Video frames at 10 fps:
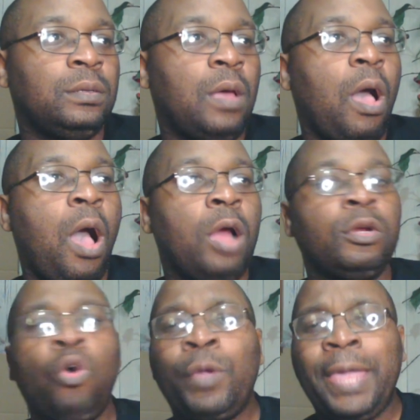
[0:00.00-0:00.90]
are
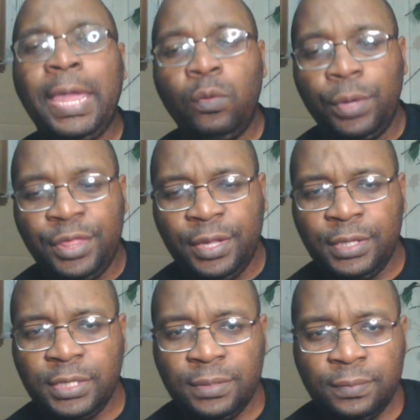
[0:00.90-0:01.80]
okay with
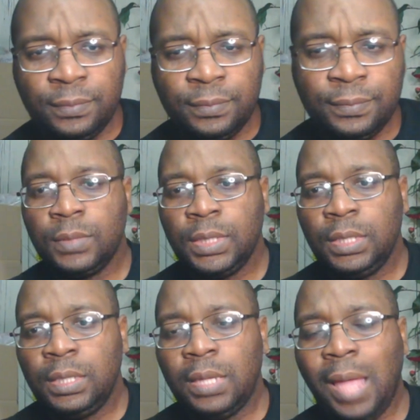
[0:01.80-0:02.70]
it.
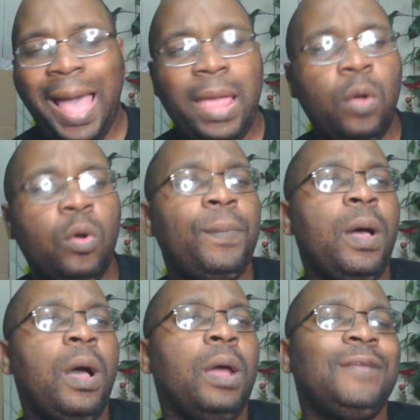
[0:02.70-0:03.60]
I hope
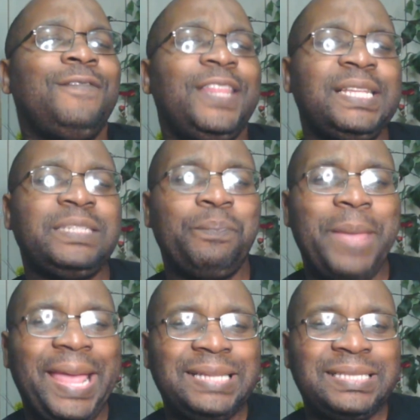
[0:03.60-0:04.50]
all of this
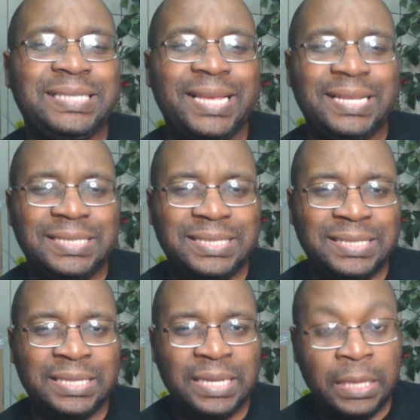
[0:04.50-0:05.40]
makes sense.
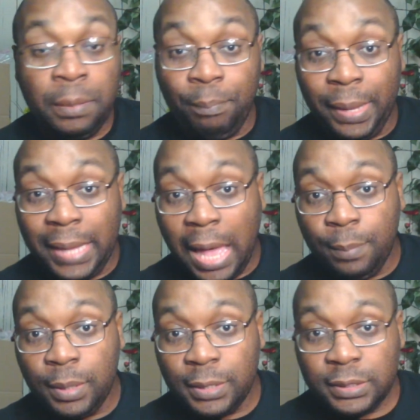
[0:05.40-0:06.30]
May God
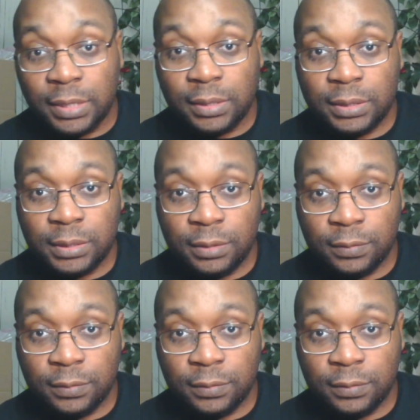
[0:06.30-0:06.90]
bless us.